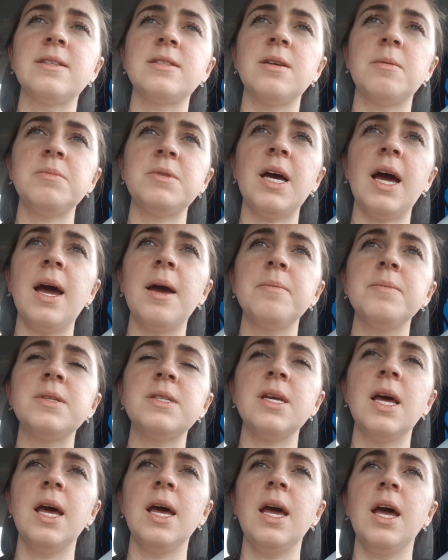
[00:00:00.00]

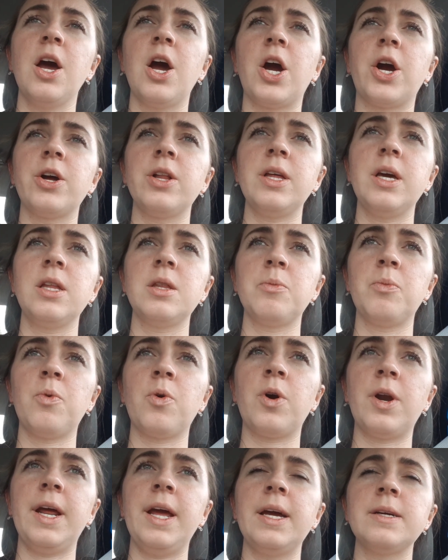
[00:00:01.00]
sometimes early in the
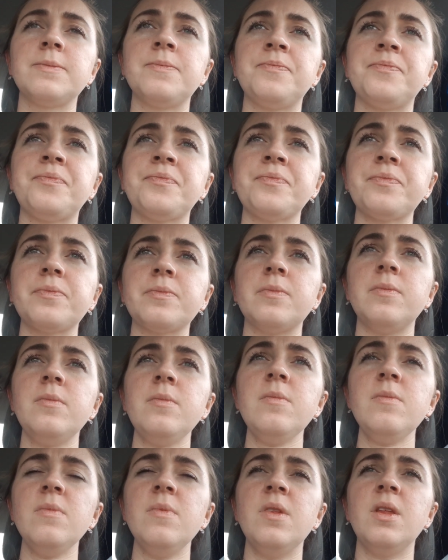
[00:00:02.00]
morning.
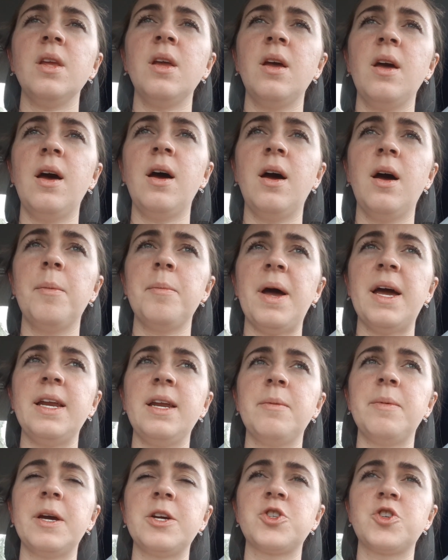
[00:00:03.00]
I
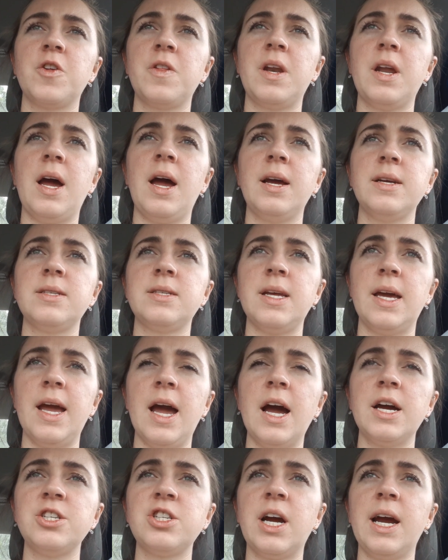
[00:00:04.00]
need to make sure that I stay
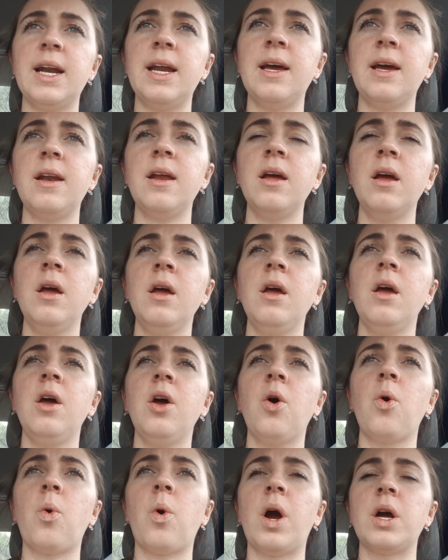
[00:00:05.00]
hydrated,
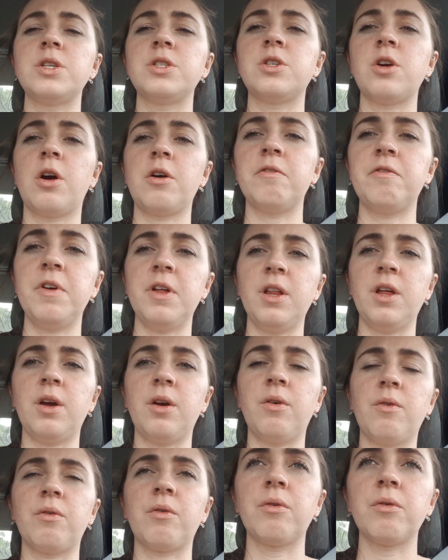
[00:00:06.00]
or I start
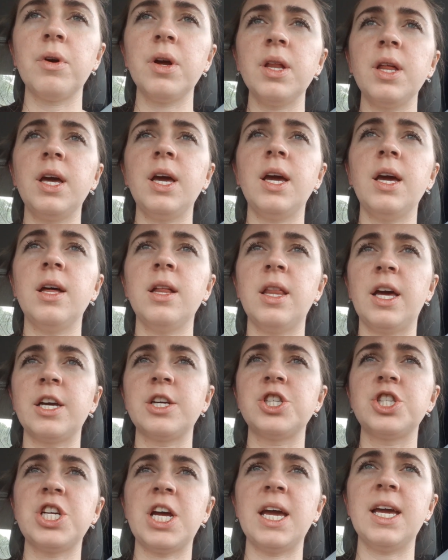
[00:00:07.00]
feeling really
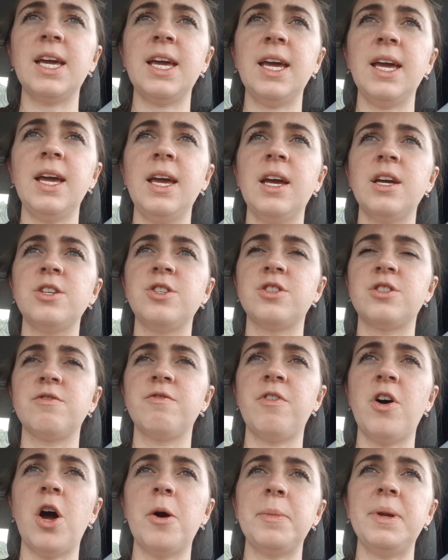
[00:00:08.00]
like shaky and
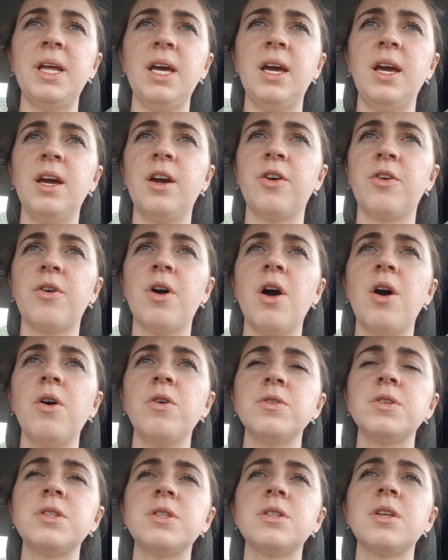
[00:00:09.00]
just vomity and
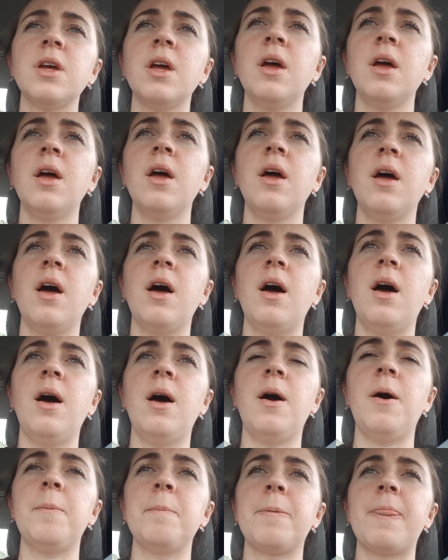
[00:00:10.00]
gross.
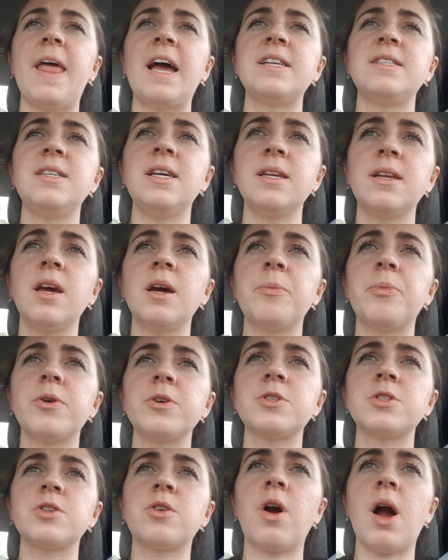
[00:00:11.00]
I did get
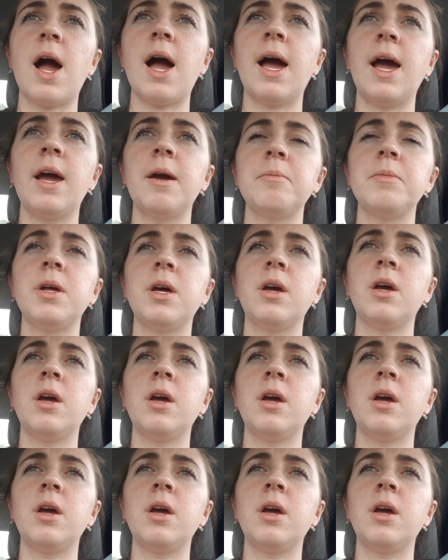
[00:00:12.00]
prescribed